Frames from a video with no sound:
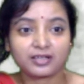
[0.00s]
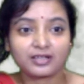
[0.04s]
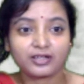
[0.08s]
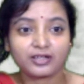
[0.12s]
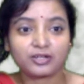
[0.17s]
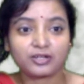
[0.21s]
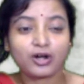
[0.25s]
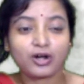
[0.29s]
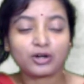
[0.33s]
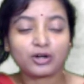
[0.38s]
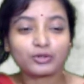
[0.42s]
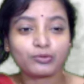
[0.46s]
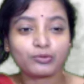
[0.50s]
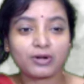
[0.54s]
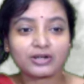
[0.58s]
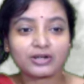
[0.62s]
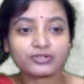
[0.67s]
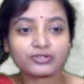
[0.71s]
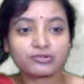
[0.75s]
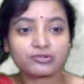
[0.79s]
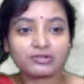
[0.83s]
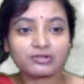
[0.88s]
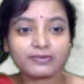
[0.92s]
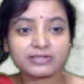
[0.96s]
Not one
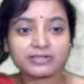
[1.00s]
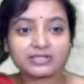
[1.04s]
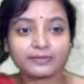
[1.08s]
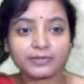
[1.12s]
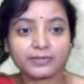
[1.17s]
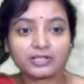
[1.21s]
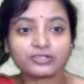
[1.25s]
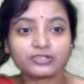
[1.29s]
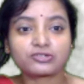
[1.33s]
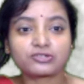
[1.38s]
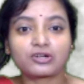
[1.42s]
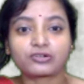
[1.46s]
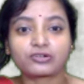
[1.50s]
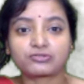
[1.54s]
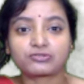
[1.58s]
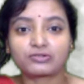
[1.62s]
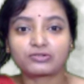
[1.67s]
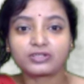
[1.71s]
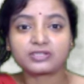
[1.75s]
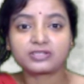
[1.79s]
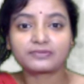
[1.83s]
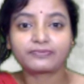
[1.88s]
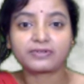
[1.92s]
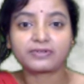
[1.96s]
story, but 17 short
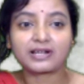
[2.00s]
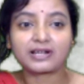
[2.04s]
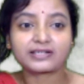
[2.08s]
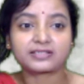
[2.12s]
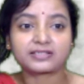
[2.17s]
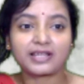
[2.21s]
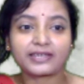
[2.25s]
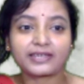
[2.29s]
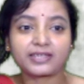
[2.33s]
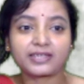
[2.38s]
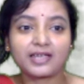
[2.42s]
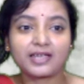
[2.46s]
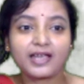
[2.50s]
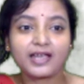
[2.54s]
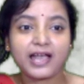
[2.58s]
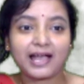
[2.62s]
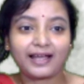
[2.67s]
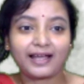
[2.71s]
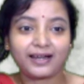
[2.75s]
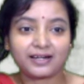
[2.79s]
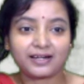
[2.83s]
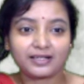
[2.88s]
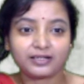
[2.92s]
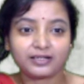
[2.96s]
stories. Figures like
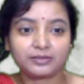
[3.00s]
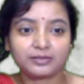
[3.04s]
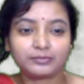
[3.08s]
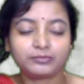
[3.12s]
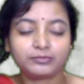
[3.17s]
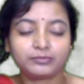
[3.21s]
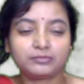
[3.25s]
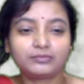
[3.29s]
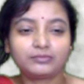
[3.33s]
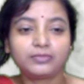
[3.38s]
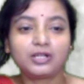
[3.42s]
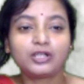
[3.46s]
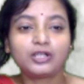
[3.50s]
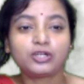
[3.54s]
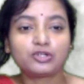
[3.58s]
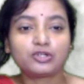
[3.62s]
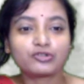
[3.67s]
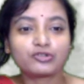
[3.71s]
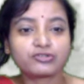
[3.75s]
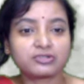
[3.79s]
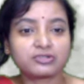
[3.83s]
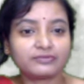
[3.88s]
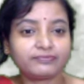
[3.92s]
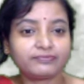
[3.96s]
Adam,
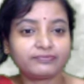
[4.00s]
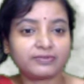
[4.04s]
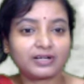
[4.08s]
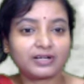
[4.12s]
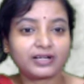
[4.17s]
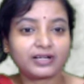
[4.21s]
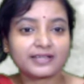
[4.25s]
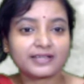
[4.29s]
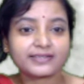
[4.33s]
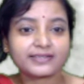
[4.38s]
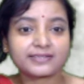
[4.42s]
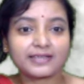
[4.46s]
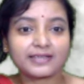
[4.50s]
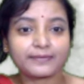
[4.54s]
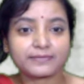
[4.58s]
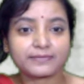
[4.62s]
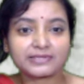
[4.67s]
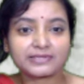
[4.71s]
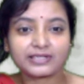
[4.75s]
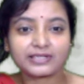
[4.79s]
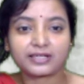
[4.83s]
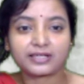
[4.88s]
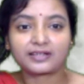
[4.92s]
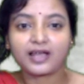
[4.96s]
Lucifer,
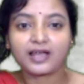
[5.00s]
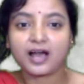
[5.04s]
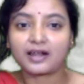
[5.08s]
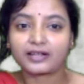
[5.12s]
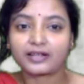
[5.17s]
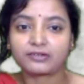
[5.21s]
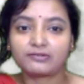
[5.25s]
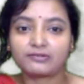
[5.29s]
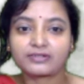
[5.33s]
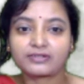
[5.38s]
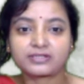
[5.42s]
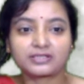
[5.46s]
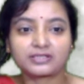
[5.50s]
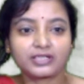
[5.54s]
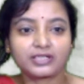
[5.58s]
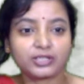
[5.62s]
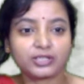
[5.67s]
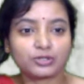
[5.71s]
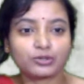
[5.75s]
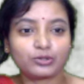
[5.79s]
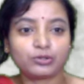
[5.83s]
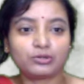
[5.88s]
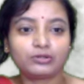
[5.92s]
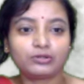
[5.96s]
Samson, Hercules,
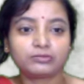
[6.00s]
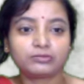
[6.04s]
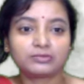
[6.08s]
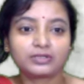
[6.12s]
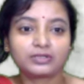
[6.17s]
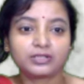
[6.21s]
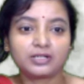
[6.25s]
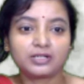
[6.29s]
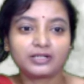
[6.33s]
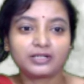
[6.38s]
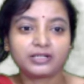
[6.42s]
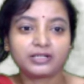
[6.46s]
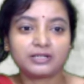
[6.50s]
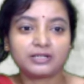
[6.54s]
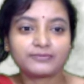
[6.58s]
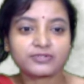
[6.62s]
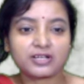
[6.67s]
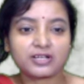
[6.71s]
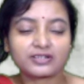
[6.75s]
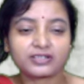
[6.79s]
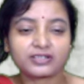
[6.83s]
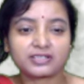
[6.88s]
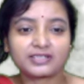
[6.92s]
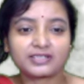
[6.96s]
Nero,
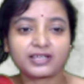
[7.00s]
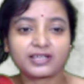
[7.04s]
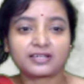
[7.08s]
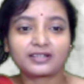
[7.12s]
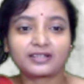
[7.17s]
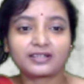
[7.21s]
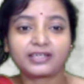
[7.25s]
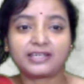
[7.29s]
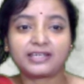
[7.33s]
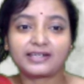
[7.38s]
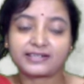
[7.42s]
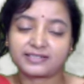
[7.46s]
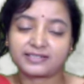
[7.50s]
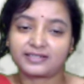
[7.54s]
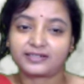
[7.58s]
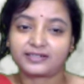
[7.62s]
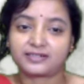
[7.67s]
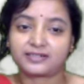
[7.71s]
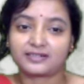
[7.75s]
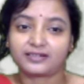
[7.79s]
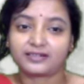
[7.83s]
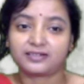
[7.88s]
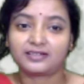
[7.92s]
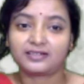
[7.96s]
Nebuchadnezzar,
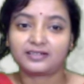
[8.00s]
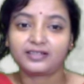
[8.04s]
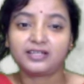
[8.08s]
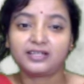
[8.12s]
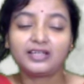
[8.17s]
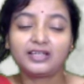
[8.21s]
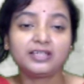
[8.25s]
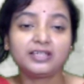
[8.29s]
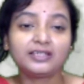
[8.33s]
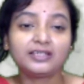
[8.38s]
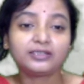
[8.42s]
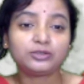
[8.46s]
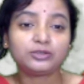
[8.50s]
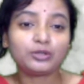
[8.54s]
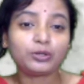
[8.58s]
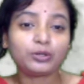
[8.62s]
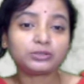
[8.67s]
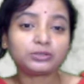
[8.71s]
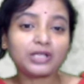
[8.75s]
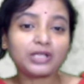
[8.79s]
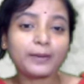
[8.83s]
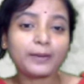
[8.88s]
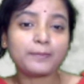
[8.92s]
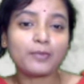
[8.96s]
etc.
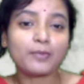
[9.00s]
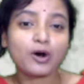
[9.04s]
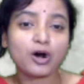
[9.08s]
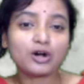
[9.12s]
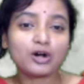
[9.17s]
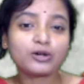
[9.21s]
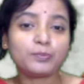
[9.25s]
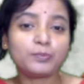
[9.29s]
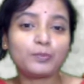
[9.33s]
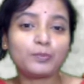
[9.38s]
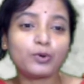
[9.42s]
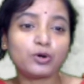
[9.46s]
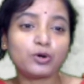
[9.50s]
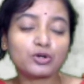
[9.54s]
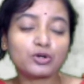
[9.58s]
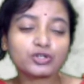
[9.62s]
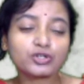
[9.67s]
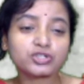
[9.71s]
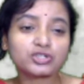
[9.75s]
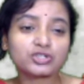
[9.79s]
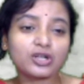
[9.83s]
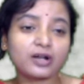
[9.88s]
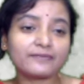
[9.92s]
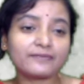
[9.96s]
Though the monk
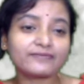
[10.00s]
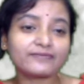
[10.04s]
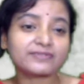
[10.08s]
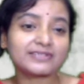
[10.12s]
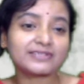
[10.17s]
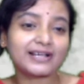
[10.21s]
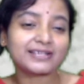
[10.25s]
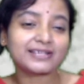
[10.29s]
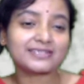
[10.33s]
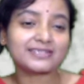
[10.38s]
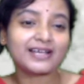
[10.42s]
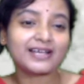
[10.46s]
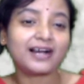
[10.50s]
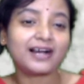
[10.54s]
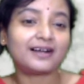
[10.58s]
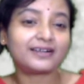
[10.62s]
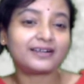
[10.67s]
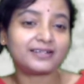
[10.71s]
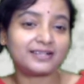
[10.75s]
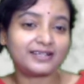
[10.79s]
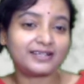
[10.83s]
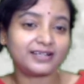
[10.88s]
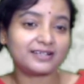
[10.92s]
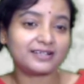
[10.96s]
boasts of such
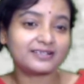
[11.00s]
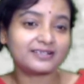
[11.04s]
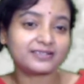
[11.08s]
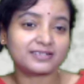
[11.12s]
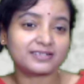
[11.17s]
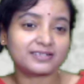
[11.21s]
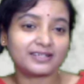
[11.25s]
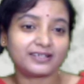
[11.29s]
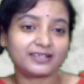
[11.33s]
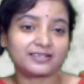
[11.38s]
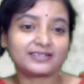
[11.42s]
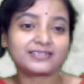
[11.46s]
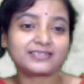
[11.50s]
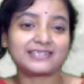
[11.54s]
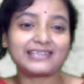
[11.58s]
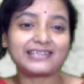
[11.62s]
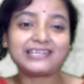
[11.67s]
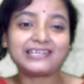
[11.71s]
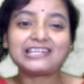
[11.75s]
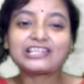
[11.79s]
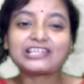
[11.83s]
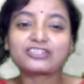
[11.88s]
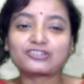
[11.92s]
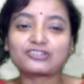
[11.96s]
100 tales
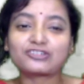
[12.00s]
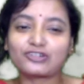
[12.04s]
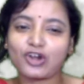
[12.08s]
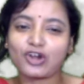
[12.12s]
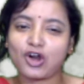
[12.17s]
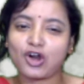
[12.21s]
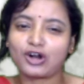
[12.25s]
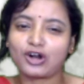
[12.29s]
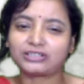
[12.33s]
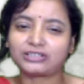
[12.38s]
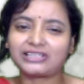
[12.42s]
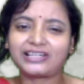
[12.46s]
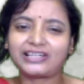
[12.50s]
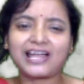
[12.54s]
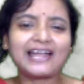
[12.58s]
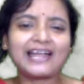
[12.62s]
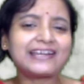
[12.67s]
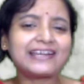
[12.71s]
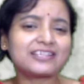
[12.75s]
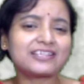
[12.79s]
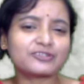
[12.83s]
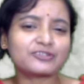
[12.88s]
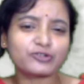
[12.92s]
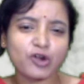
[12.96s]
in his talk, the
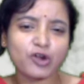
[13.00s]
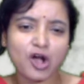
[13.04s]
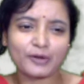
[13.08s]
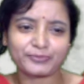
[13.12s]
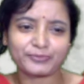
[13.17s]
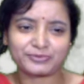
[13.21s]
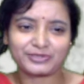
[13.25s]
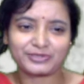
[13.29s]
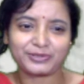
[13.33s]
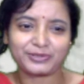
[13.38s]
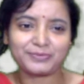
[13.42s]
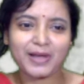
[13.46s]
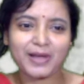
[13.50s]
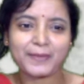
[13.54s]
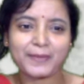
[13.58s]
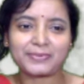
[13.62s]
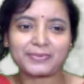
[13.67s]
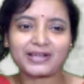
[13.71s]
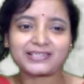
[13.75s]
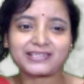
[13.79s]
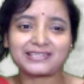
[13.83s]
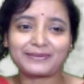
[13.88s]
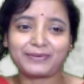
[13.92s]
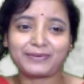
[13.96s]
knight stops him
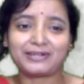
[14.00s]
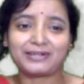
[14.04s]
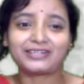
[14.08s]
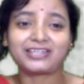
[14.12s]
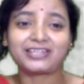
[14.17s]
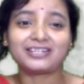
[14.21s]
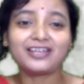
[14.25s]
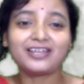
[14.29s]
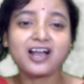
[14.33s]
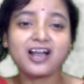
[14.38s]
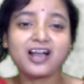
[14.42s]
after 17